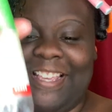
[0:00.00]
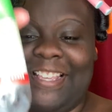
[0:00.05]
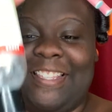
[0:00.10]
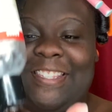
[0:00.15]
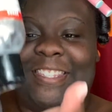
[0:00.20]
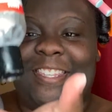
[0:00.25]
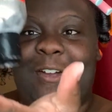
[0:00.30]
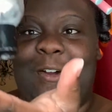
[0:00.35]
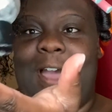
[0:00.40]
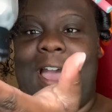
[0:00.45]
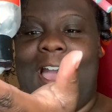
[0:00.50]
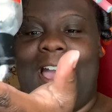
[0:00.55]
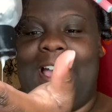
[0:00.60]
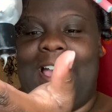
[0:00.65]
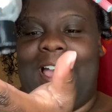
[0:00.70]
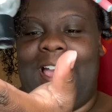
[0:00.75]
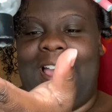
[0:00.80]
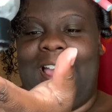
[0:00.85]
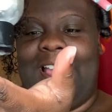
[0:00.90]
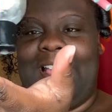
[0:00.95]
So
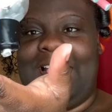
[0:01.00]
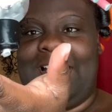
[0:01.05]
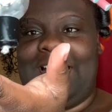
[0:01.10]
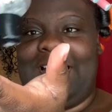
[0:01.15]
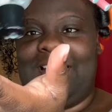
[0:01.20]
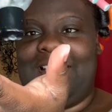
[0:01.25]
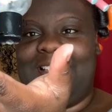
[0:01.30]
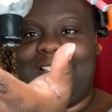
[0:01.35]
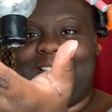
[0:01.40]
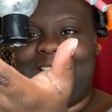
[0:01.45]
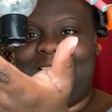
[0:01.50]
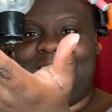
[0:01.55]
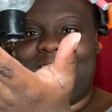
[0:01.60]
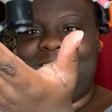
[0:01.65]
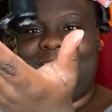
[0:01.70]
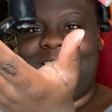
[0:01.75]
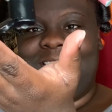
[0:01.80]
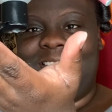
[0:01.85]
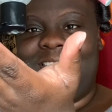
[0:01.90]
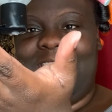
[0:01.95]
I
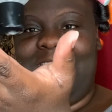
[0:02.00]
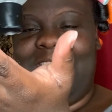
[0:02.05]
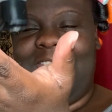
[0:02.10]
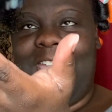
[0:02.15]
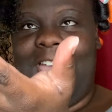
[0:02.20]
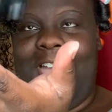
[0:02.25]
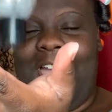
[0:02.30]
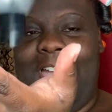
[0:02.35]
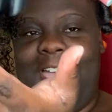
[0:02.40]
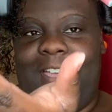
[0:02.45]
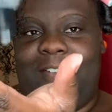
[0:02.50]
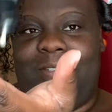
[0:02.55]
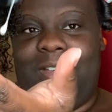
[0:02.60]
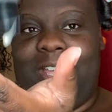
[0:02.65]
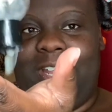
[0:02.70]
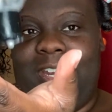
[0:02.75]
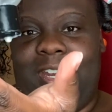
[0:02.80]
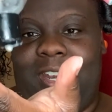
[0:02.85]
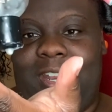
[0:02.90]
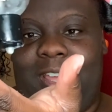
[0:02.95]
did have
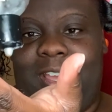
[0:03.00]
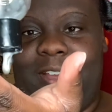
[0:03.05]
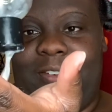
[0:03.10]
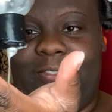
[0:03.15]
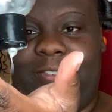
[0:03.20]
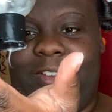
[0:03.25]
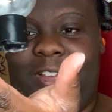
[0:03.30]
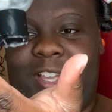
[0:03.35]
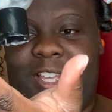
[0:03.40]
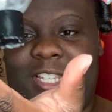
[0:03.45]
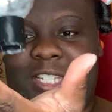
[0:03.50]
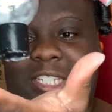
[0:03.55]
enough Aunt